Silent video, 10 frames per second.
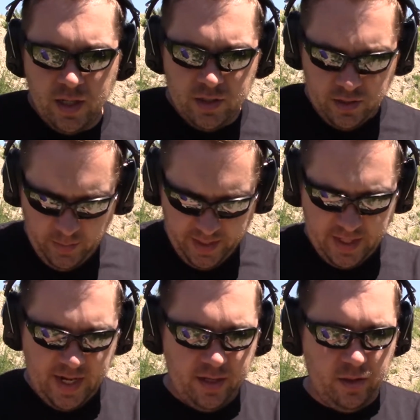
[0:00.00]
So we can
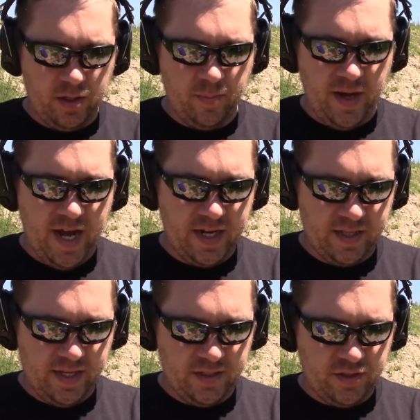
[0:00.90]
kind of look back at
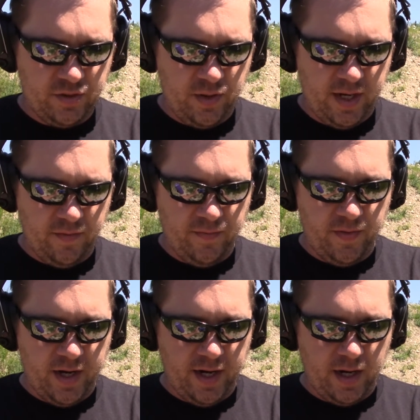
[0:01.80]
that string of
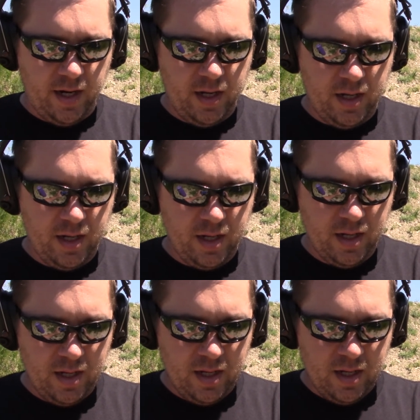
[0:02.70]
fire.
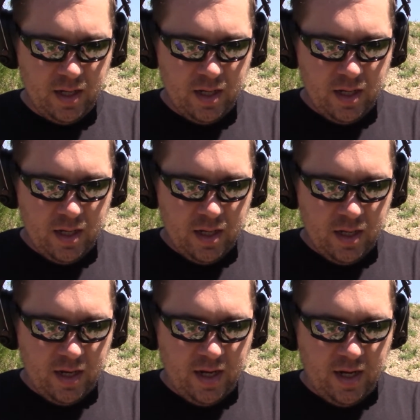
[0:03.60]

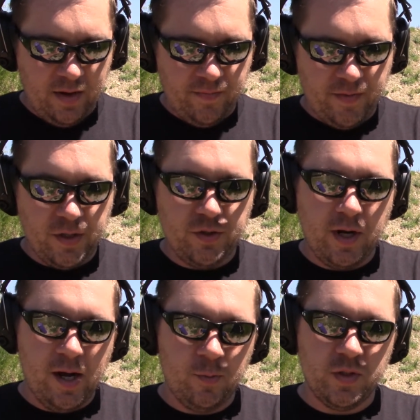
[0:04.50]
First
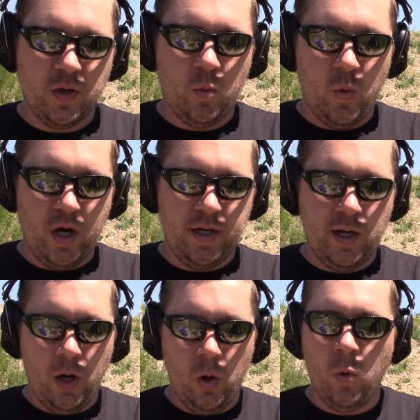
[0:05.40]
round was a
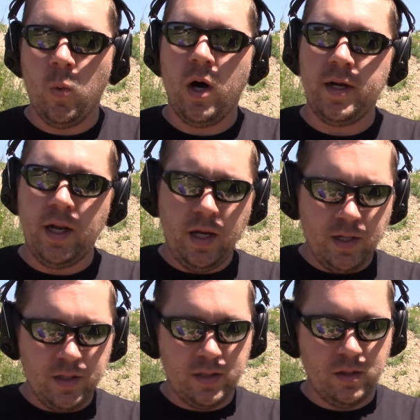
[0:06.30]
101,
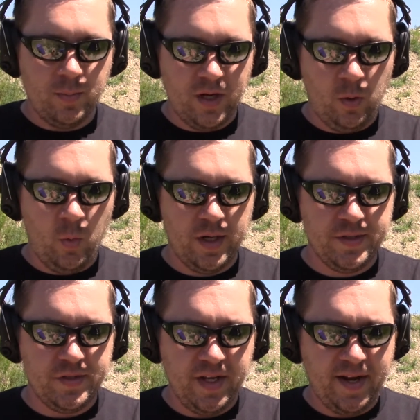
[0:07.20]
so about a 1
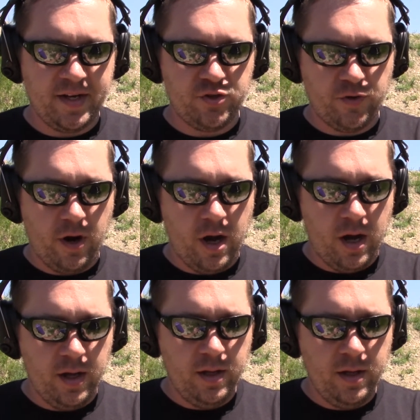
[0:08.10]
second
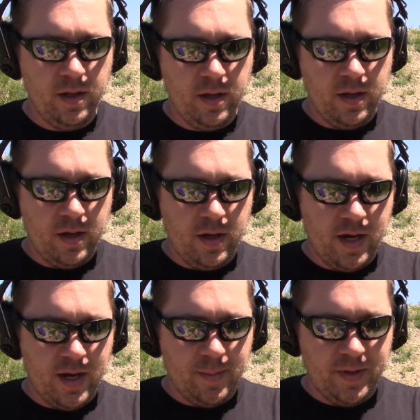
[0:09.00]
draw.
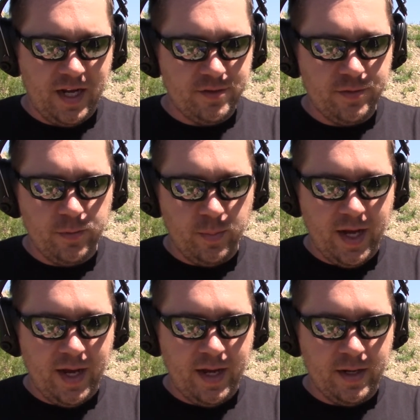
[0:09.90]
Not too
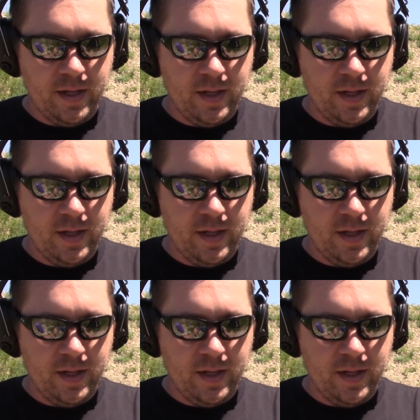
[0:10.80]
bad.